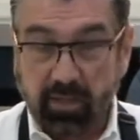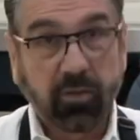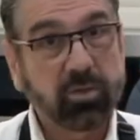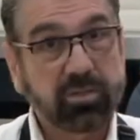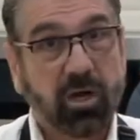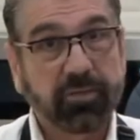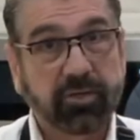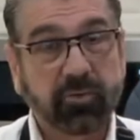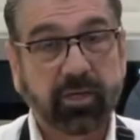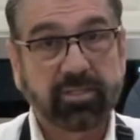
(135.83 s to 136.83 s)
those are all the
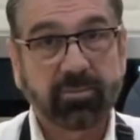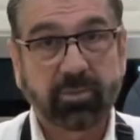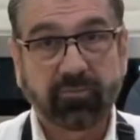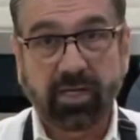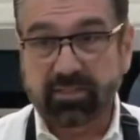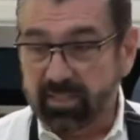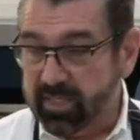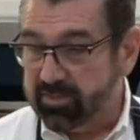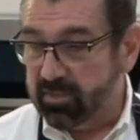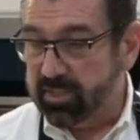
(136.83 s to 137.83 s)
ingredients that we've got
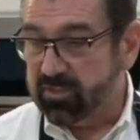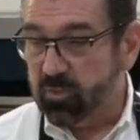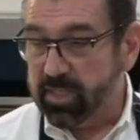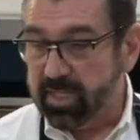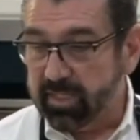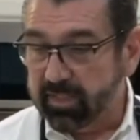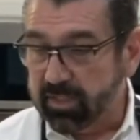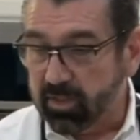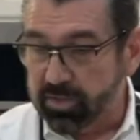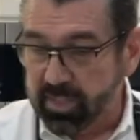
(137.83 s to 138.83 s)
today. So let's go ahead and get
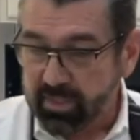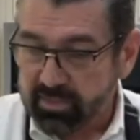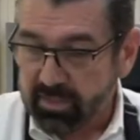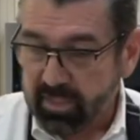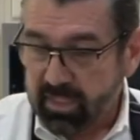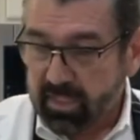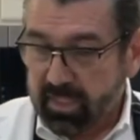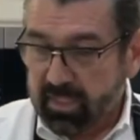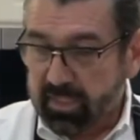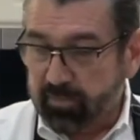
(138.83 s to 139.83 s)
our yeast
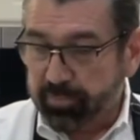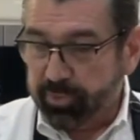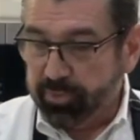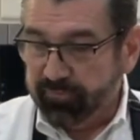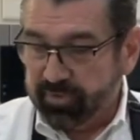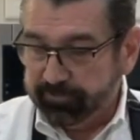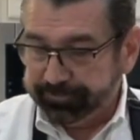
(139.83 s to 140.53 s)
proofed.